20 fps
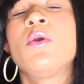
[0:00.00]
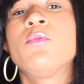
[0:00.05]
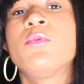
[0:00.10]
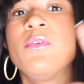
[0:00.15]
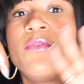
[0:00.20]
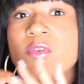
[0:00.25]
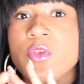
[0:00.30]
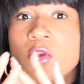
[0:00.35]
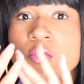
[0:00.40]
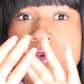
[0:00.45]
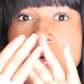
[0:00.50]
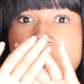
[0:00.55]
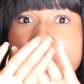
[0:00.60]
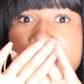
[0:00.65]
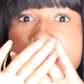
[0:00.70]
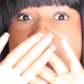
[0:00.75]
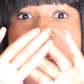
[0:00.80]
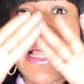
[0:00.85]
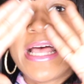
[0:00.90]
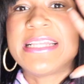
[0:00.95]
review
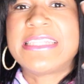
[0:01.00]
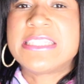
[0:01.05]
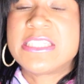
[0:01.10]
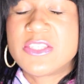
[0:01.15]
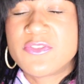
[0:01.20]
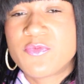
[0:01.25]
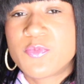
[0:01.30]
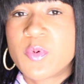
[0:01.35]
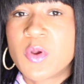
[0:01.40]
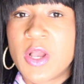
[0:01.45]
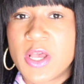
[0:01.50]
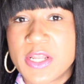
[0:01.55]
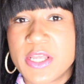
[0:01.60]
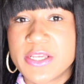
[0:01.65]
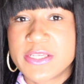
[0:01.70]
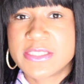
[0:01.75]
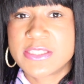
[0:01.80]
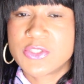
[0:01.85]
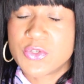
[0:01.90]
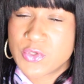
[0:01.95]
lots of
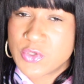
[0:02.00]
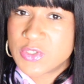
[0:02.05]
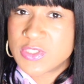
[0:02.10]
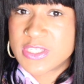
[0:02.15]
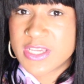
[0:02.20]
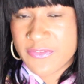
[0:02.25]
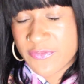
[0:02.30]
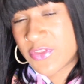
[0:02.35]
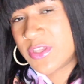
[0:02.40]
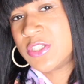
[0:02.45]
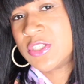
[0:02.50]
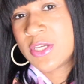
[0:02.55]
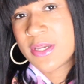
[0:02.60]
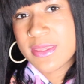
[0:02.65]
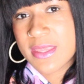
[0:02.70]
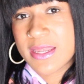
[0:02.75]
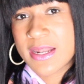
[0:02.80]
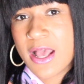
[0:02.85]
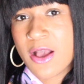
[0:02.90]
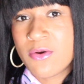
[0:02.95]
products, so you definitely check
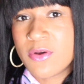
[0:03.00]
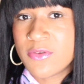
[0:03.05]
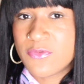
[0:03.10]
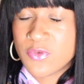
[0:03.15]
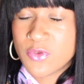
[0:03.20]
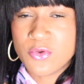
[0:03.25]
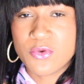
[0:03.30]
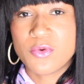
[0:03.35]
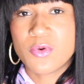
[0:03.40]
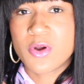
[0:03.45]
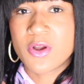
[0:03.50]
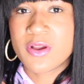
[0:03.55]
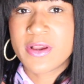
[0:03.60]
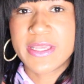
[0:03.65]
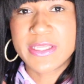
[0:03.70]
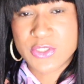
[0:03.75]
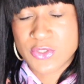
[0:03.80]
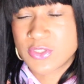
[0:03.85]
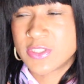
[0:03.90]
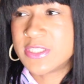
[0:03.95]
that out if you are
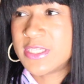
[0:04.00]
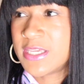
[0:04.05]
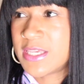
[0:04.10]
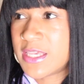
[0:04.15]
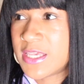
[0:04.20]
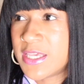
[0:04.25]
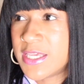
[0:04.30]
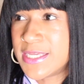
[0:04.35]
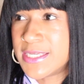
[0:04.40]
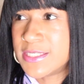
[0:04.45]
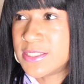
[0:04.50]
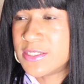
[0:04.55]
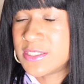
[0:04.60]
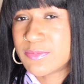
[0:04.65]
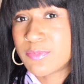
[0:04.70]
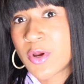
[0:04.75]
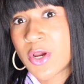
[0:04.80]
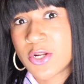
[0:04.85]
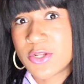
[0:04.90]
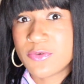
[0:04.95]
interested in
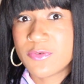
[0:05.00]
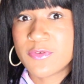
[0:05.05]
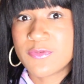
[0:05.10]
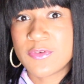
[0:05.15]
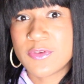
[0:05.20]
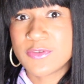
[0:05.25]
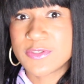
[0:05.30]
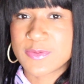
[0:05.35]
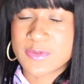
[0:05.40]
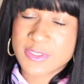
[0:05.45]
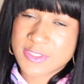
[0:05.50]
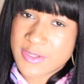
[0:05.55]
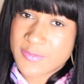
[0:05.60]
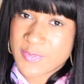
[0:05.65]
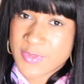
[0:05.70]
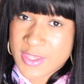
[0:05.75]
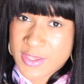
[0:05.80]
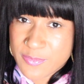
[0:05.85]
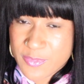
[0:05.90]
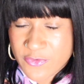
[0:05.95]
product reviews or
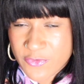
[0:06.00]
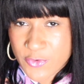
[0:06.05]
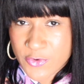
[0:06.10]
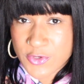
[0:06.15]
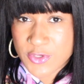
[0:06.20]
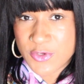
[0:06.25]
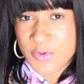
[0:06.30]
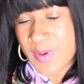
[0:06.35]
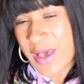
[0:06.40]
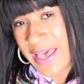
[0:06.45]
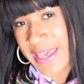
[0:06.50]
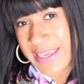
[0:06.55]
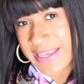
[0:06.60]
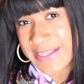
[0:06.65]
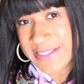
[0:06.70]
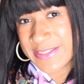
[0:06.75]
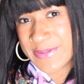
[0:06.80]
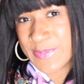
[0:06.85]
something before you buy it,